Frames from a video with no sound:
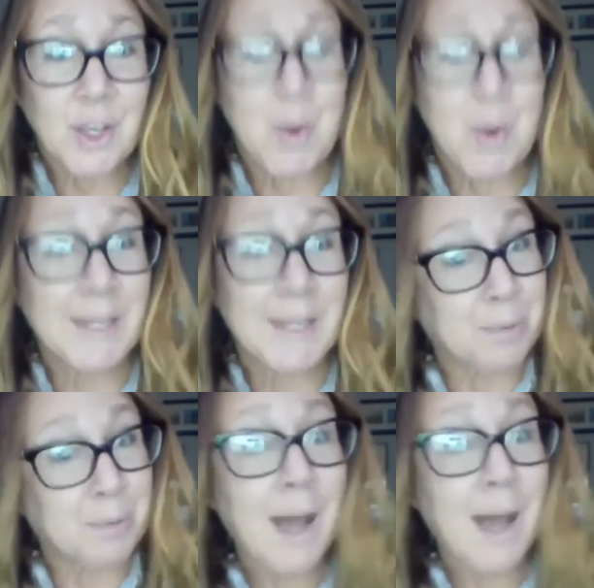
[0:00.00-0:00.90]
you had
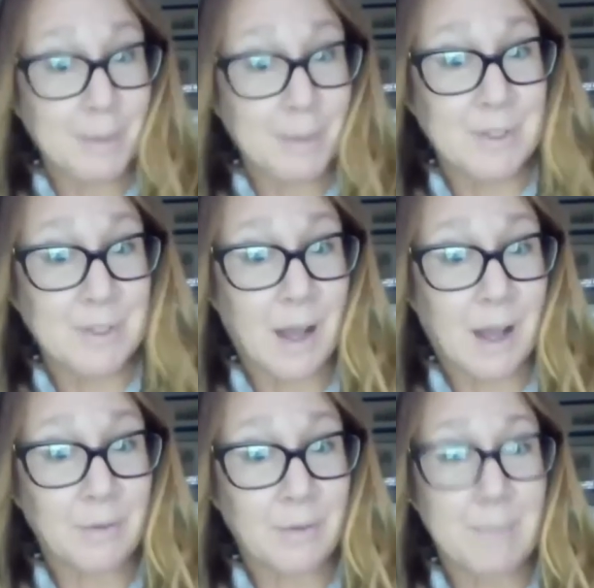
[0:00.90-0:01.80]
to problem
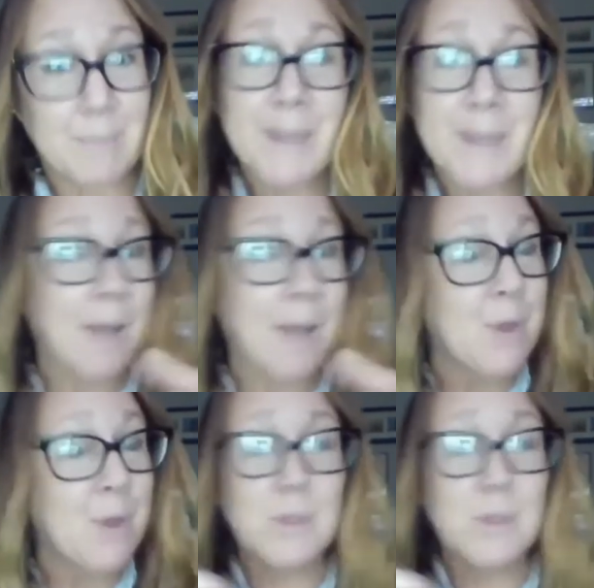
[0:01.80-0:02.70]
solve and pick
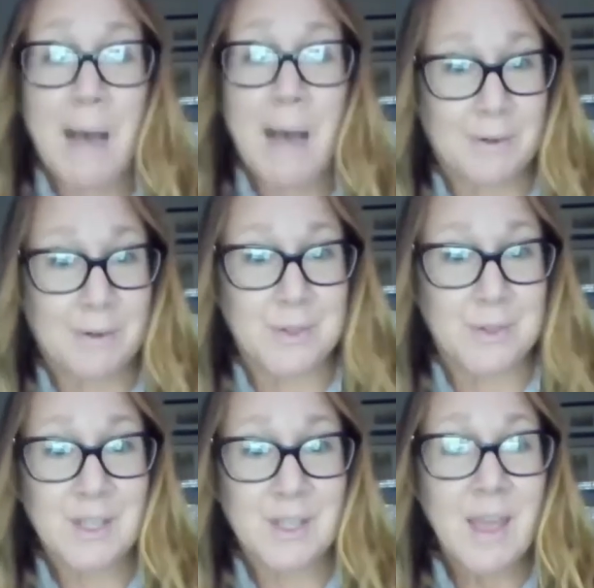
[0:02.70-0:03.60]
up those bottles